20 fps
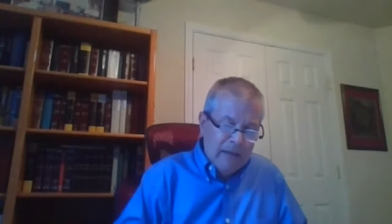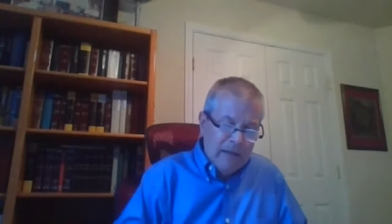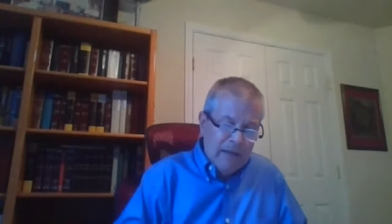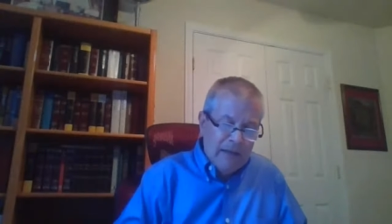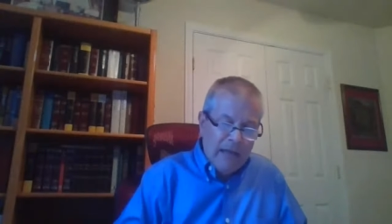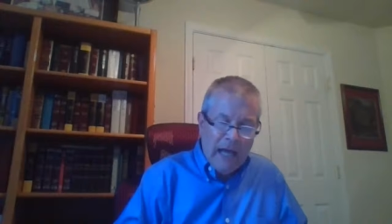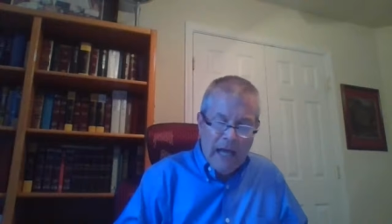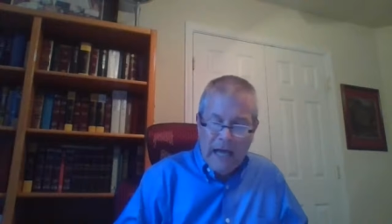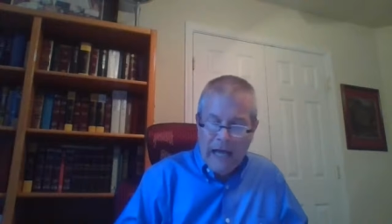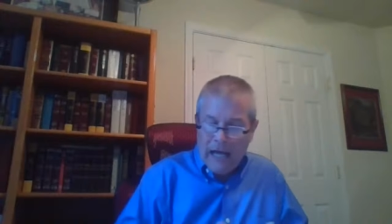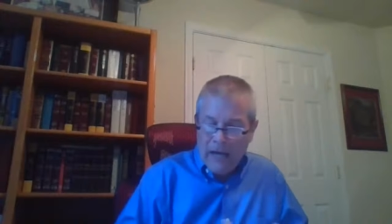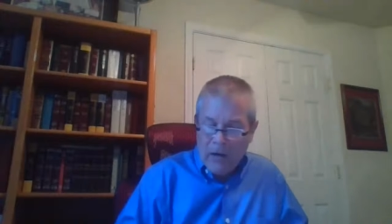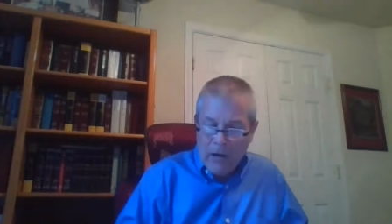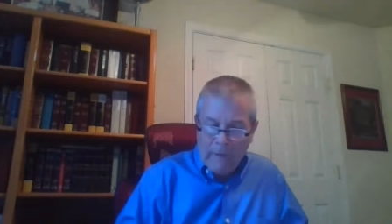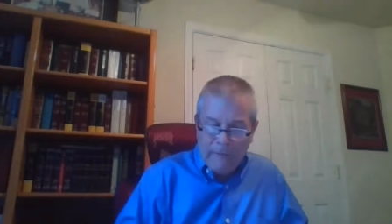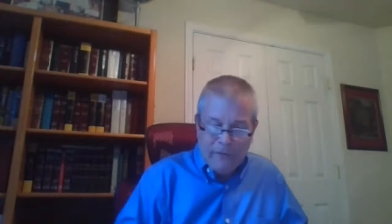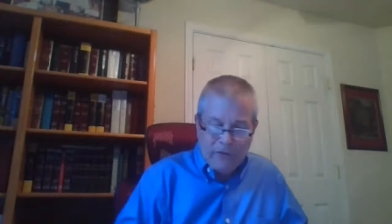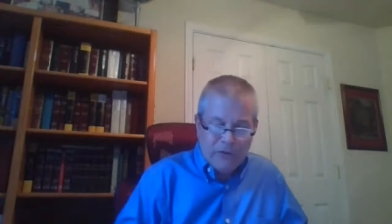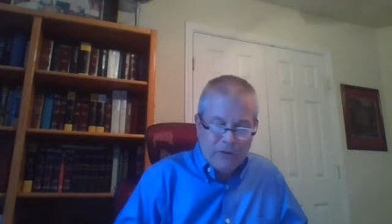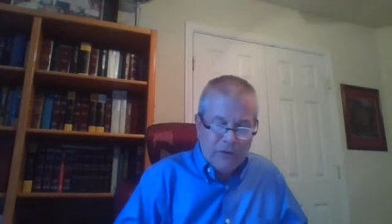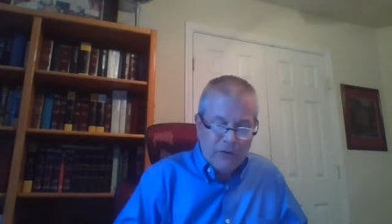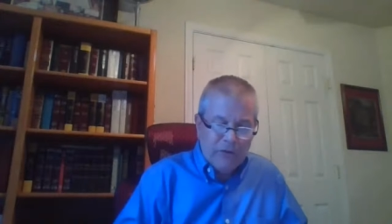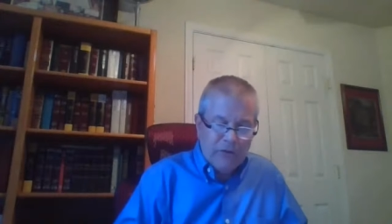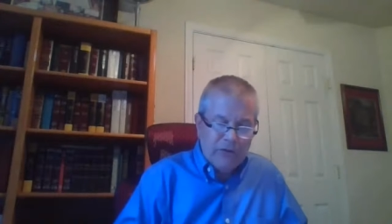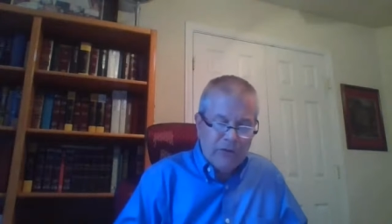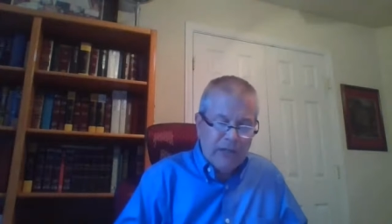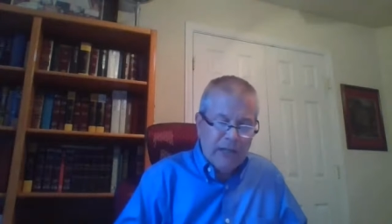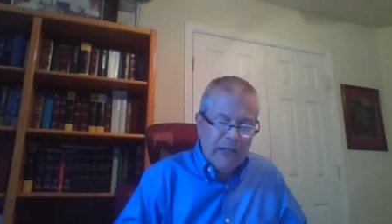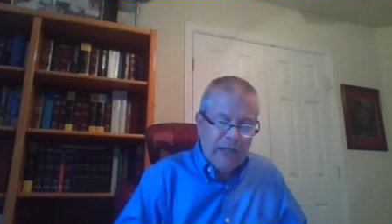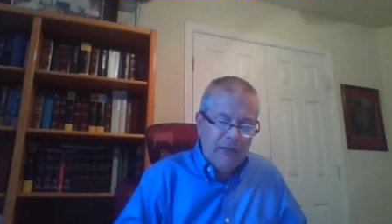the high
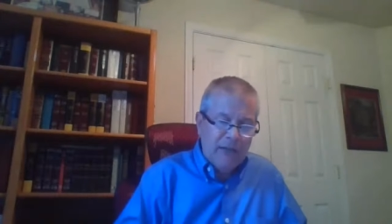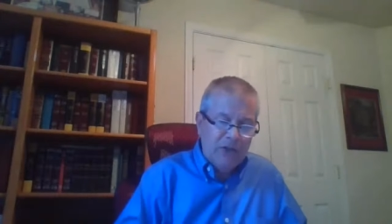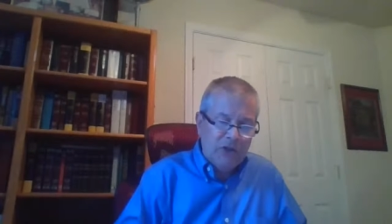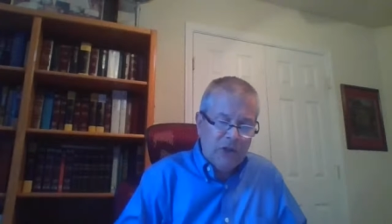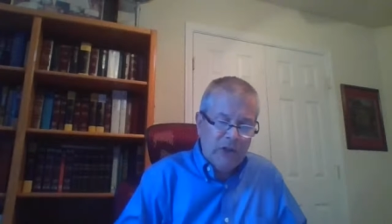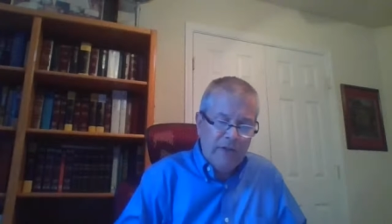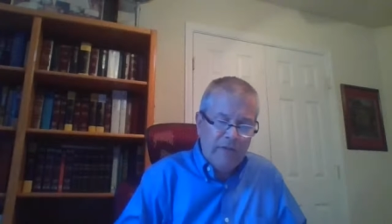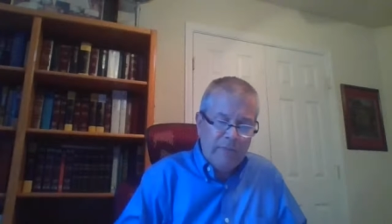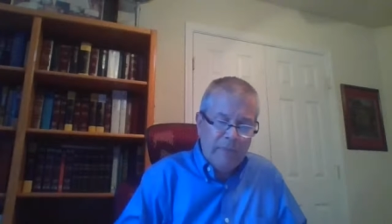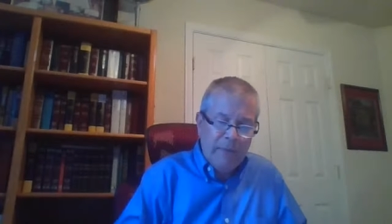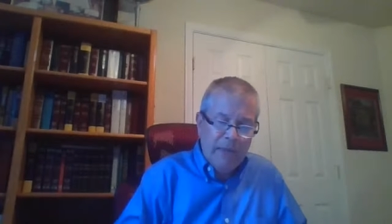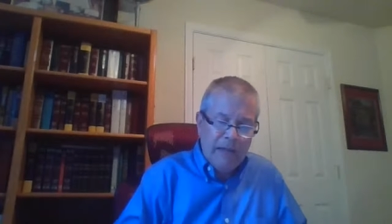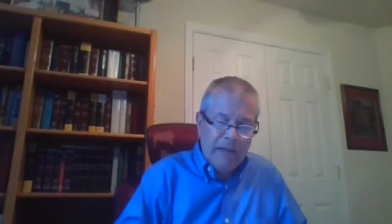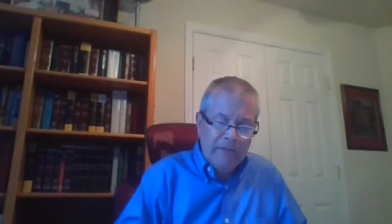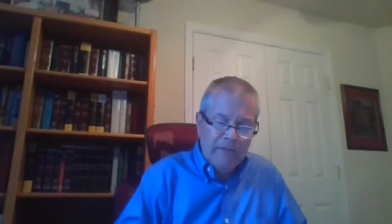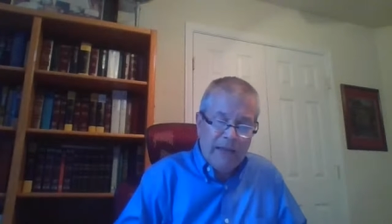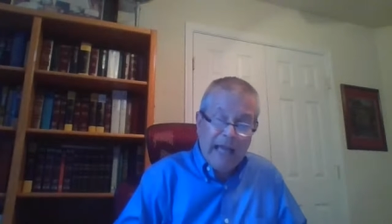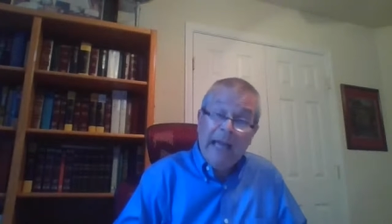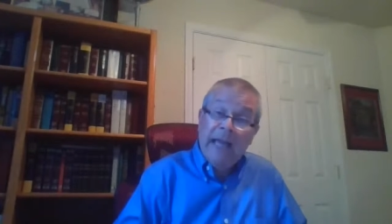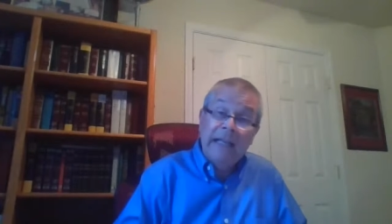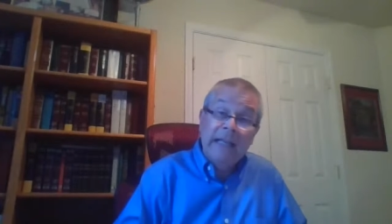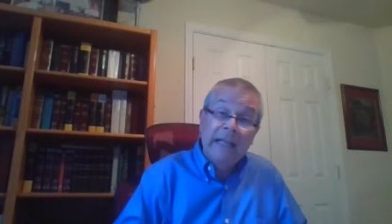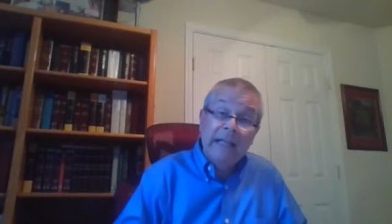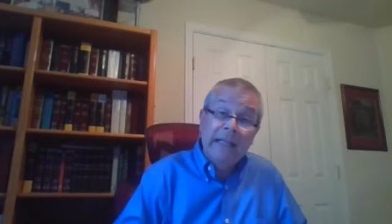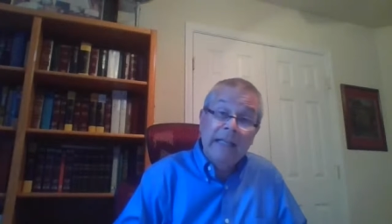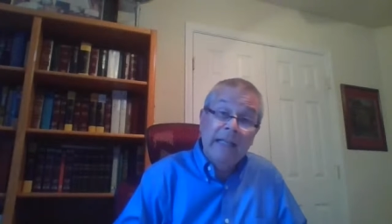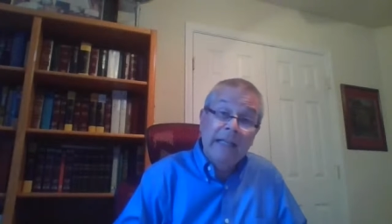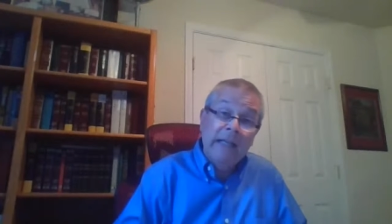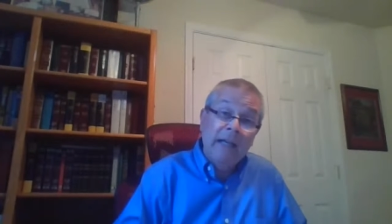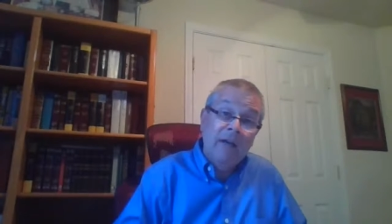officers, again, the chief men of
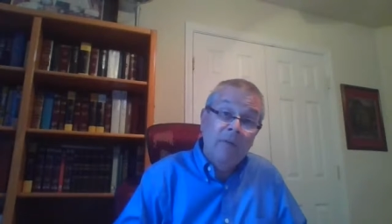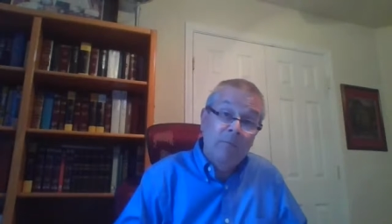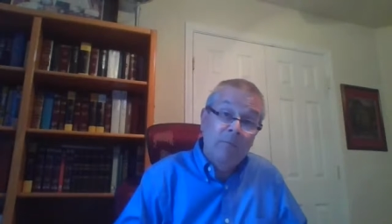Galilee,